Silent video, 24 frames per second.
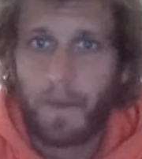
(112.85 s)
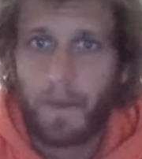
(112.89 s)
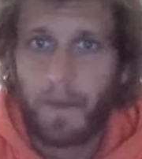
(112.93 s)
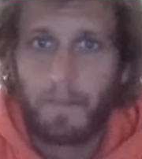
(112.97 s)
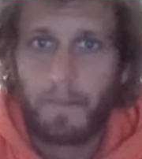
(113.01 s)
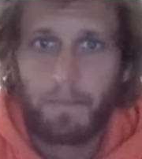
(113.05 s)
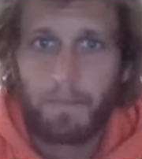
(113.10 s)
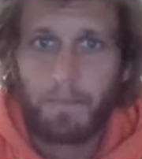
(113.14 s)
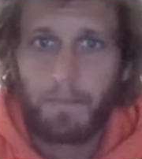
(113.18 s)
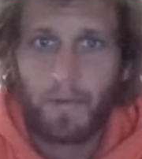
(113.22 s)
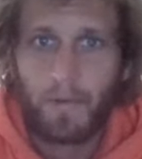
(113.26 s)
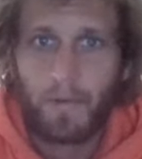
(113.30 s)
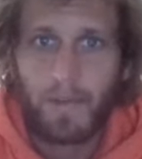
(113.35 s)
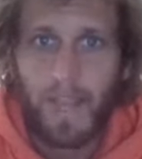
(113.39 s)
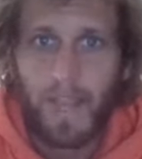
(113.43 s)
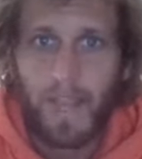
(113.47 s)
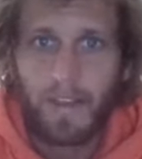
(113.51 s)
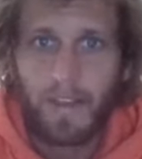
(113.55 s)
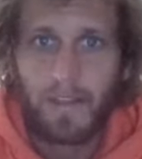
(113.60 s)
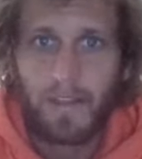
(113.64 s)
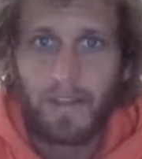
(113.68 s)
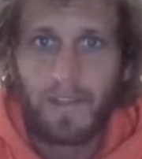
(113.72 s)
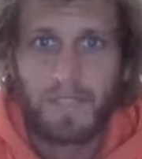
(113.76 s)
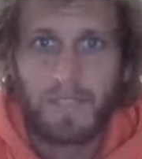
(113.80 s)

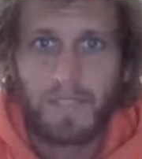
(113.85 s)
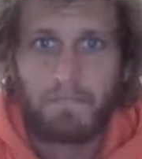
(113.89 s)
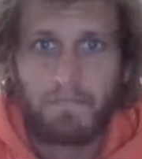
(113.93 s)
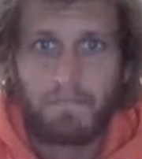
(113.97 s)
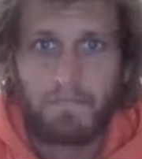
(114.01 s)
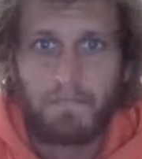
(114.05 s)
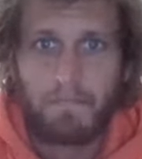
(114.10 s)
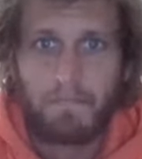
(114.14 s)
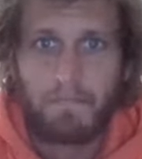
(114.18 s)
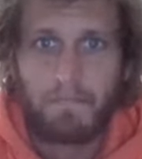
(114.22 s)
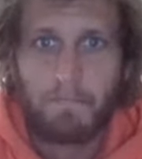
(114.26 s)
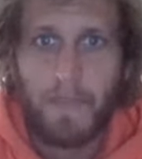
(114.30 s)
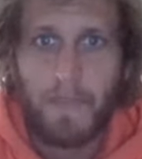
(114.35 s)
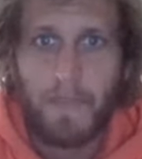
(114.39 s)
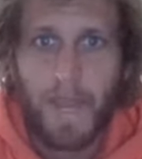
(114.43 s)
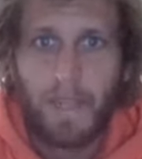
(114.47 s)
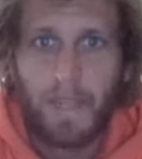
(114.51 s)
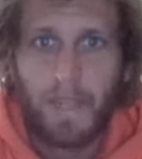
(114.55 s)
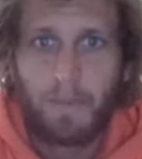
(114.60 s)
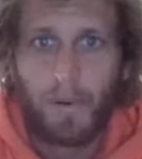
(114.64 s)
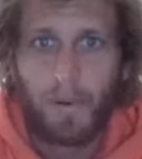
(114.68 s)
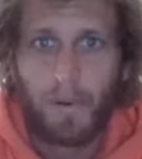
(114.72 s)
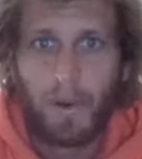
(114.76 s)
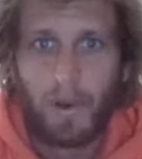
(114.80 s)
miraculous
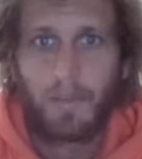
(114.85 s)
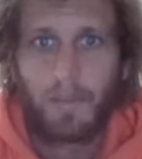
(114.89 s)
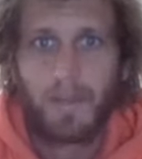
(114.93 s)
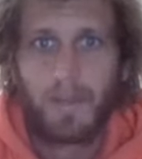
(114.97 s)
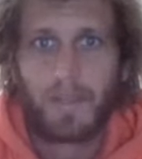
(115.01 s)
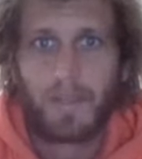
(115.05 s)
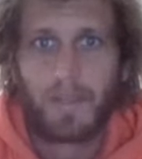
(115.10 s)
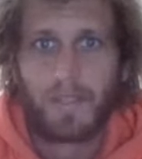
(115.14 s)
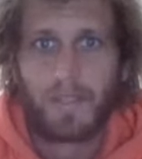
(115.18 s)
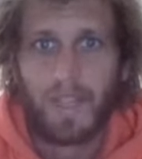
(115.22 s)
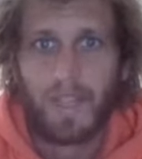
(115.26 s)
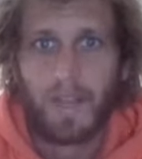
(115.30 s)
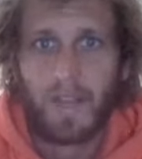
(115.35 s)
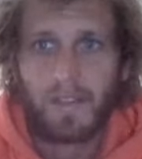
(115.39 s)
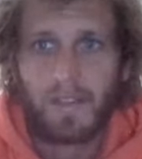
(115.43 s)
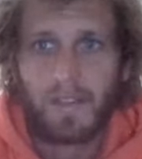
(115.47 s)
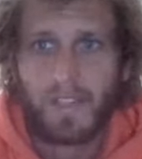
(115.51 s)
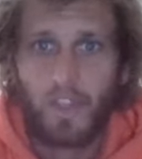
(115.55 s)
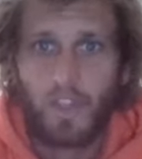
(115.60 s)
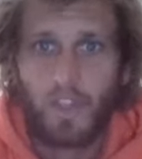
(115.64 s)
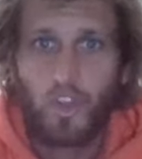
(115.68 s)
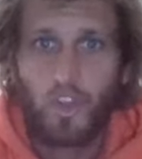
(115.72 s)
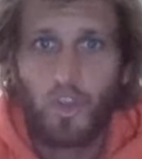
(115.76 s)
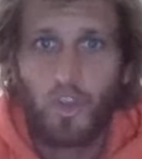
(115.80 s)
many properties, and
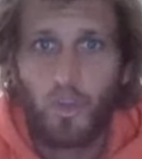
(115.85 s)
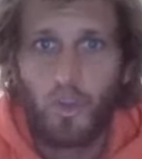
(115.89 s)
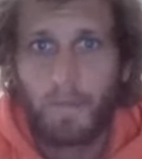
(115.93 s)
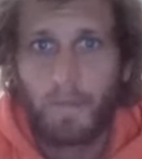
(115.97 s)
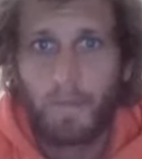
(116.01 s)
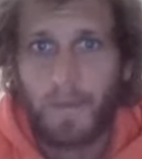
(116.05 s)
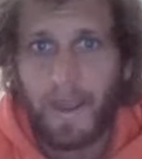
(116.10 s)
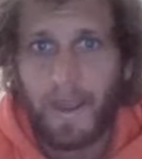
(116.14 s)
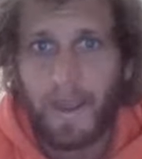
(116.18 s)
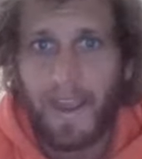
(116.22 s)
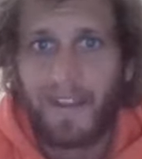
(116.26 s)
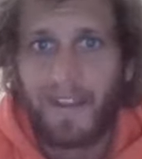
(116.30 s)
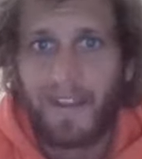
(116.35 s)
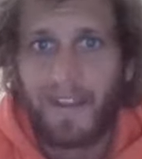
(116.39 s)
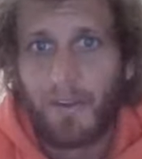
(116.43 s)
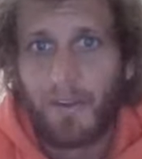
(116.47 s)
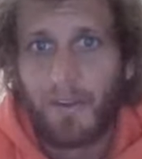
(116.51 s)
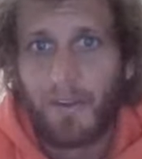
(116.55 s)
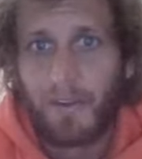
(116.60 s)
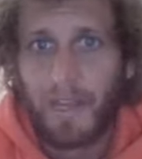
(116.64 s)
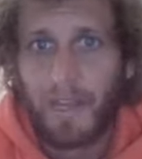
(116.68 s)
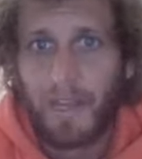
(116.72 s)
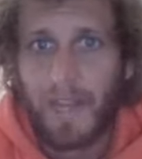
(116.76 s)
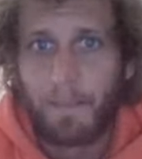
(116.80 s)
it's a human
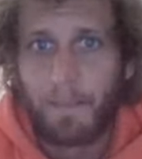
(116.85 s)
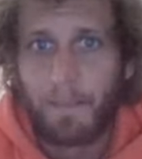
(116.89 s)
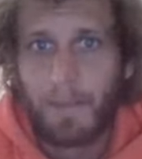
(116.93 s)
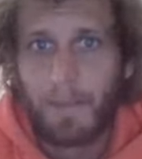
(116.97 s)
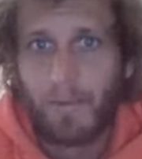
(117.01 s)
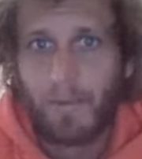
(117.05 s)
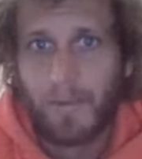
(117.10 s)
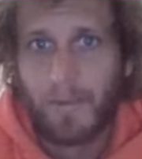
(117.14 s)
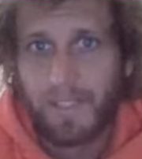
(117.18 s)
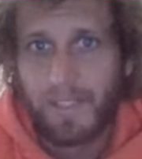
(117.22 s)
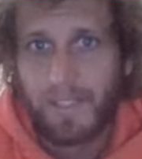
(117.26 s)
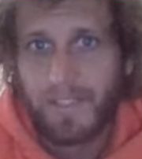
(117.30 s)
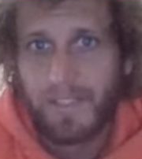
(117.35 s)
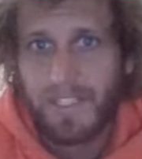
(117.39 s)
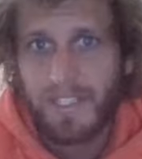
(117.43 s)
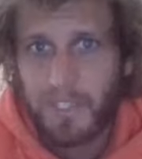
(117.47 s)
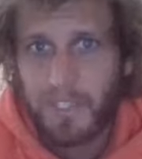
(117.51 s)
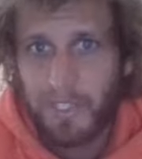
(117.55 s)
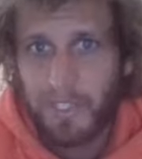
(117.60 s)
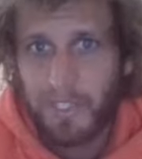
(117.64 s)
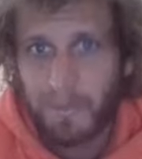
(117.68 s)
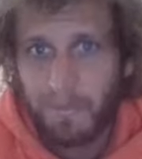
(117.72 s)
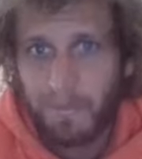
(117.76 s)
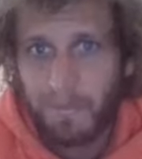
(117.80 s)
endocannabinoid
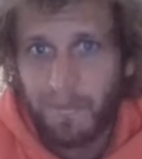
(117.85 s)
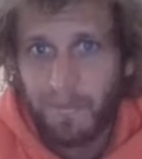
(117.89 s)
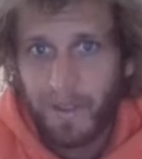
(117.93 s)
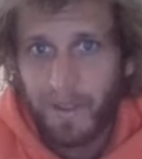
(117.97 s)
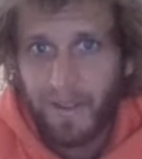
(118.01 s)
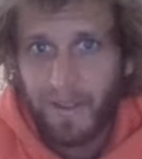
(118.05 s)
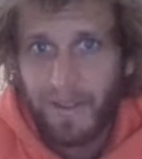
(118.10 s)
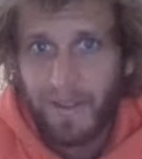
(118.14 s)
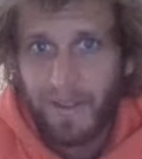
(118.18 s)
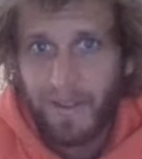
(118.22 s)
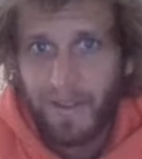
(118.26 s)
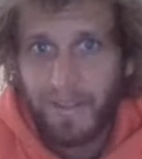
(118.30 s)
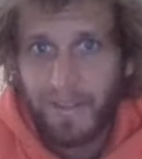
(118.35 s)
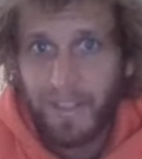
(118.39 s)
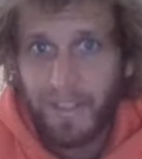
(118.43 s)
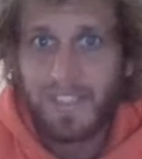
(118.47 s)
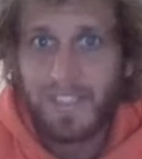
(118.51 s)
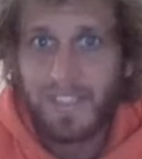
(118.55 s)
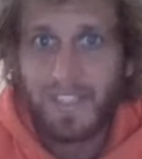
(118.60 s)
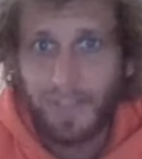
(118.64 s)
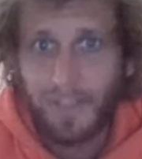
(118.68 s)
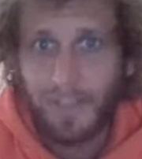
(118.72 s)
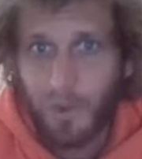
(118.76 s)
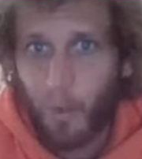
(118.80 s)
system
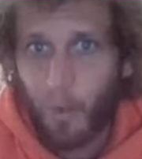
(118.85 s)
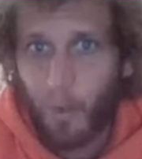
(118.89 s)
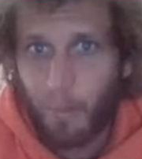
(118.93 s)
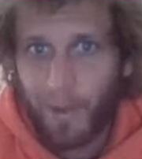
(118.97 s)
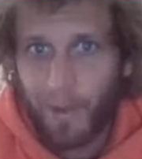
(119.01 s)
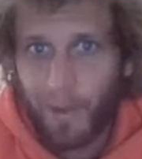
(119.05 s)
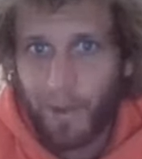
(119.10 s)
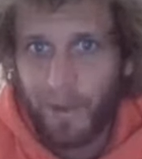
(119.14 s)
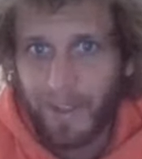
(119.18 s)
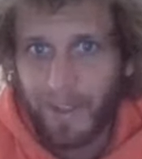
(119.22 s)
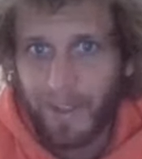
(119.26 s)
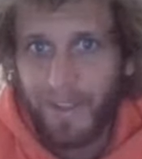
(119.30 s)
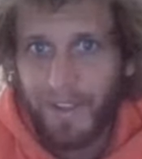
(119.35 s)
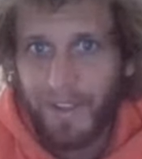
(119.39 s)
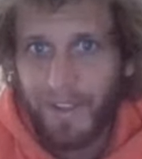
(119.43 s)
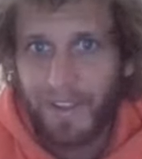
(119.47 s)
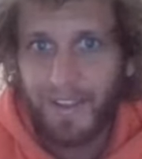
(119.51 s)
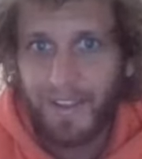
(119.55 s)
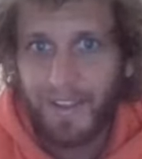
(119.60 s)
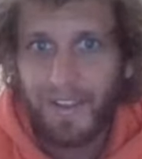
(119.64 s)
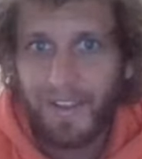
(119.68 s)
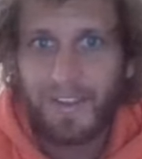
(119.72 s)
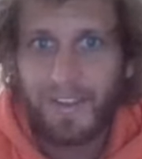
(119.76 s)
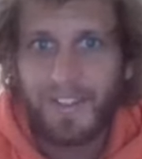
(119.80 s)
that's in your body,
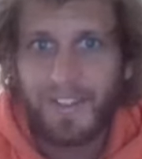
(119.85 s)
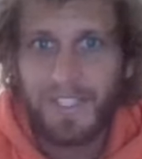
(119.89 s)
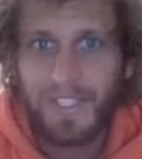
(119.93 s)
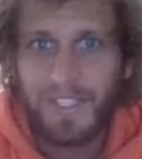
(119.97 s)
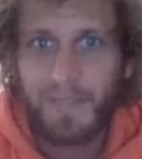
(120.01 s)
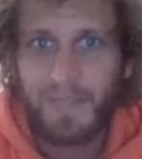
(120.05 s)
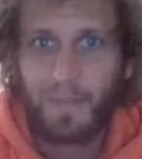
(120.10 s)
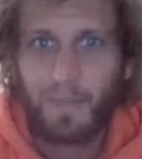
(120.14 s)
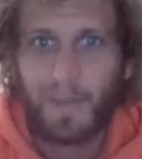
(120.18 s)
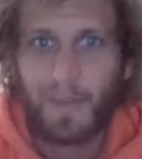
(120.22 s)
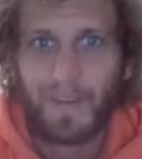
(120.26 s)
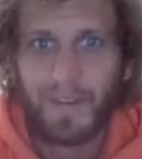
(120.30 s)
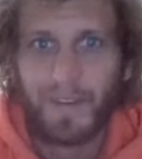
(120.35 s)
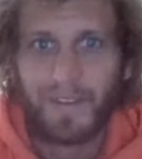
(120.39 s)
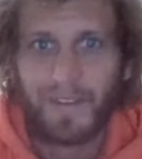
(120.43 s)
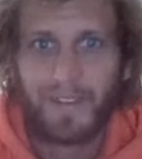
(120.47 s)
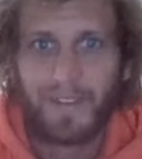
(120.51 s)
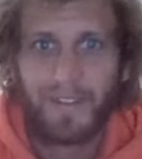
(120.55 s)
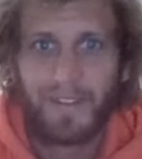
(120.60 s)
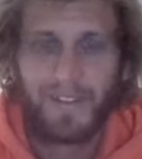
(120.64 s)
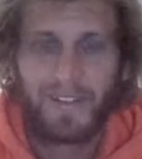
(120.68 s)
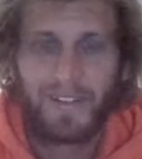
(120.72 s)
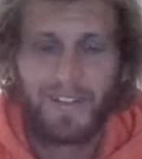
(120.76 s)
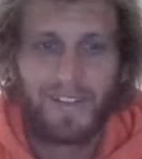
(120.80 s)
Symbiont.
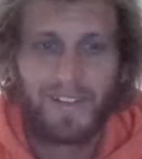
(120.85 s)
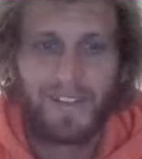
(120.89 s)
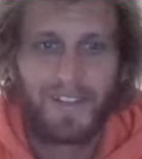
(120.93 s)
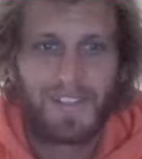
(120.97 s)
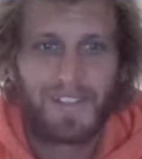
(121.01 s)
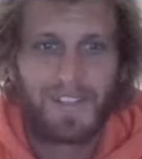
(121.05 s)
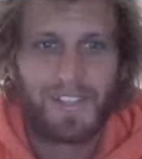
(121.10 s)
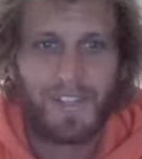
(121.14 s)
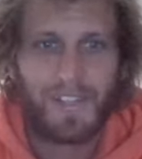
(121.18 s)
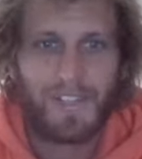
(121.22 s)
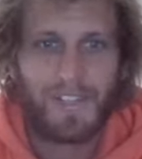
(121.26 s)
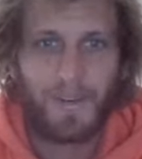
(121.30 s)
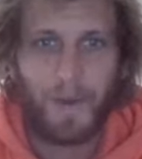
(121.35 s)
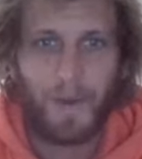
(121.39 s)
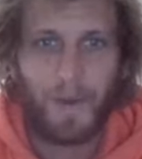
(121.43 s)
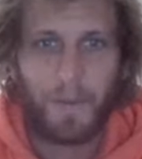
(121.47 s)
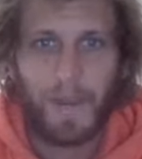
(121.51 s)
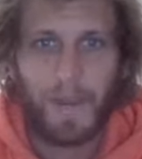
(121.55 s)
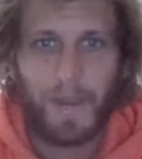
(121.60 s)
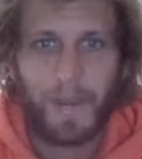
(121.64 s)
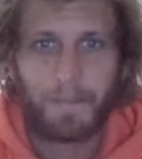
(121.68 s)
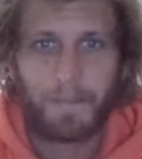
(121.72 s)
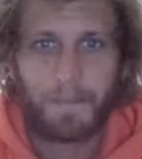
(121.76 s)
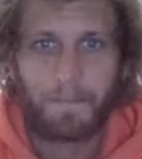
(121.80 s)
So, I
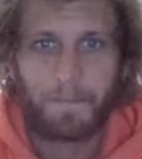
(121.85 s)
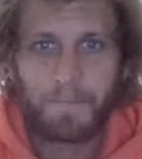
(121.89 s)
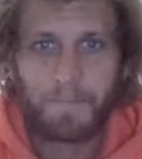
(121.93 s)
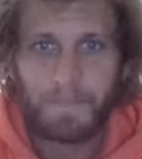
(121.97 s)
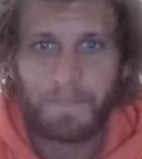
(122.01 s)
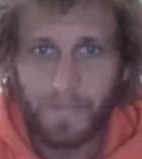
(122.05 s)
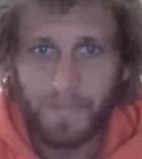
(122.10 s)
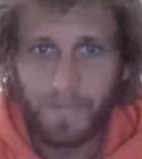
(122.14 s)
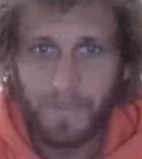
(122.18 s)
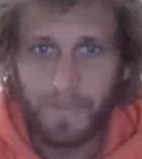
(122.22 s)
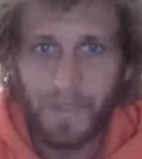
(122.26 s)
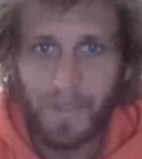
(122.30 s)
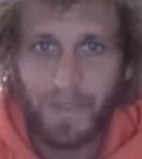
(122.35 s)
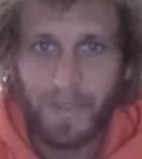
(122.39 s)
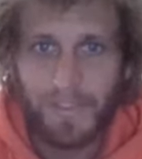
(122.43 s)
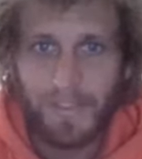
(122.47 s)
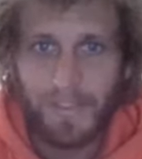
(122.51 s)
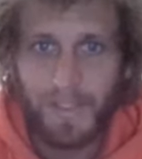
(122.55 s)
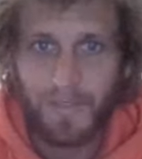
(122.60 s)
mean, it's